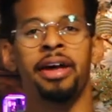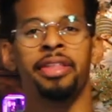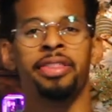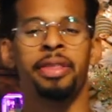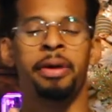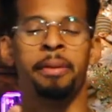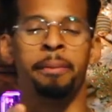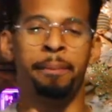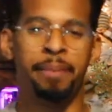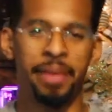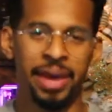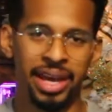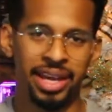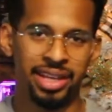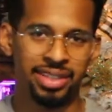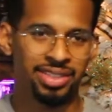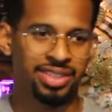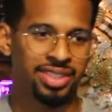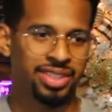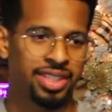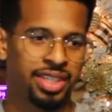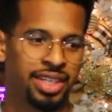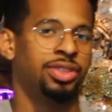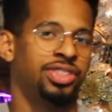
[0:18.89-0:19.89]
the
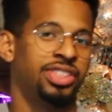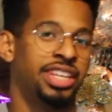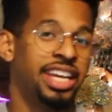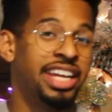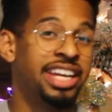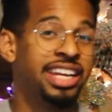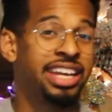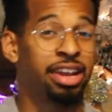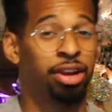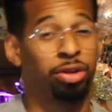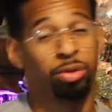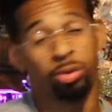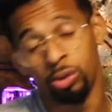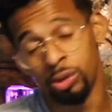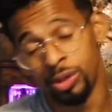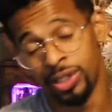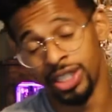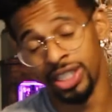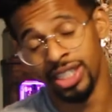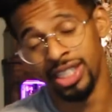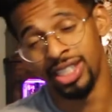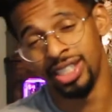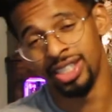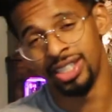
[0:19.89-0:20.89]
best skincare
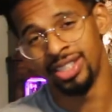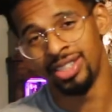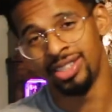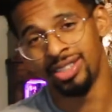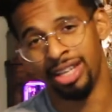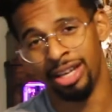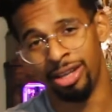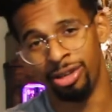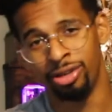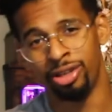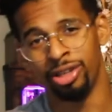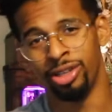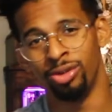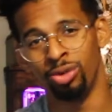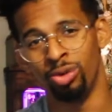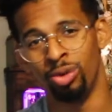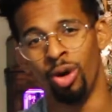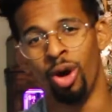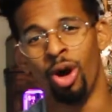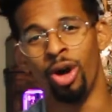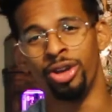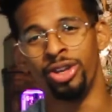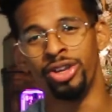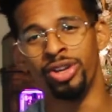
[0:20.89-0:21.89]
routine that you can do
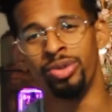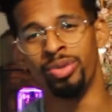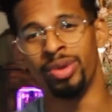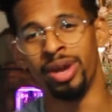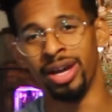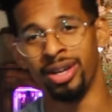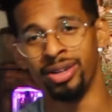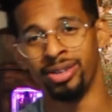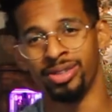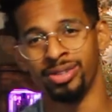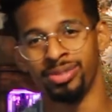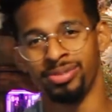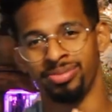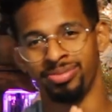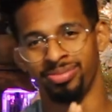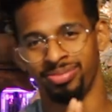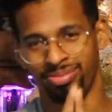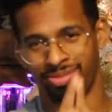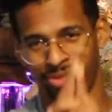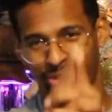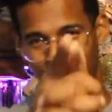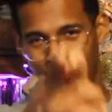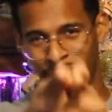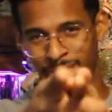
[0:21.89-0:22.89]
all year round.
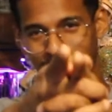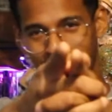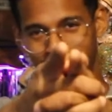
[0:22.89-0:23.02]
So